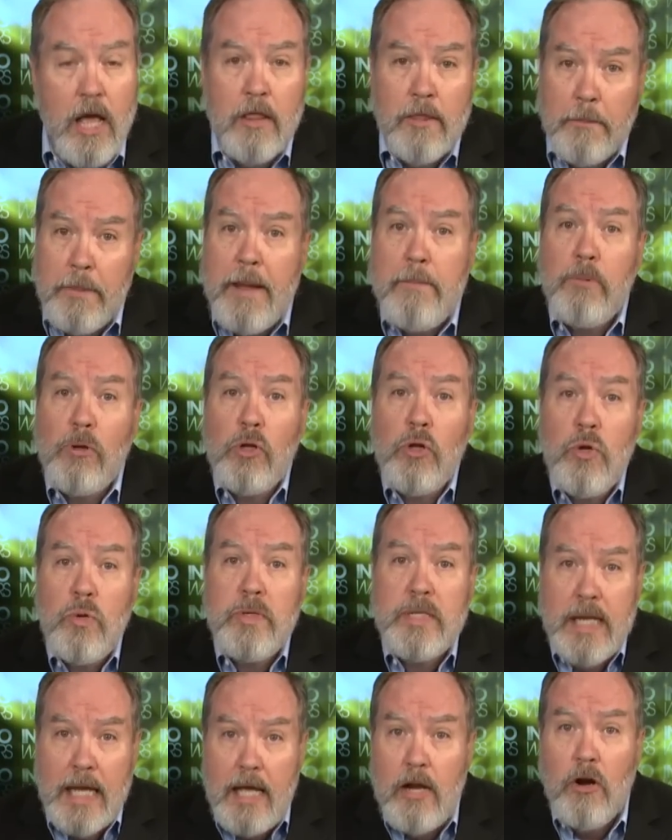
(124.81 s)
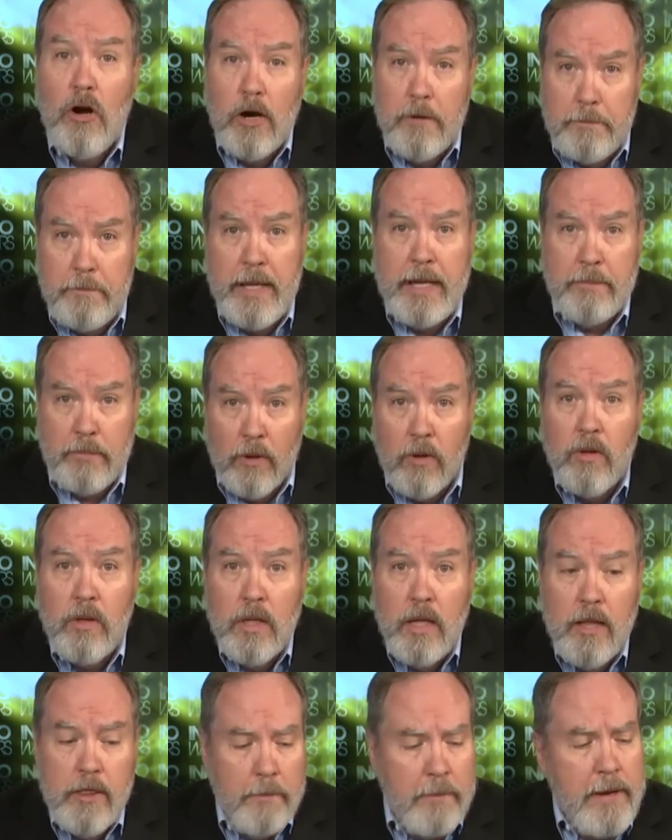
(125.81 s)
The people who did hurt people,
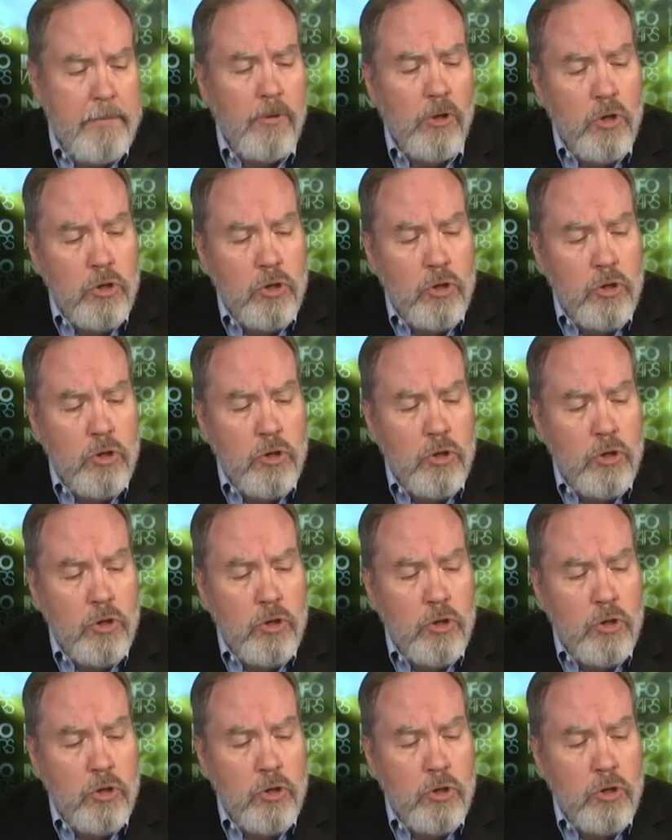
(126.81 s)
the people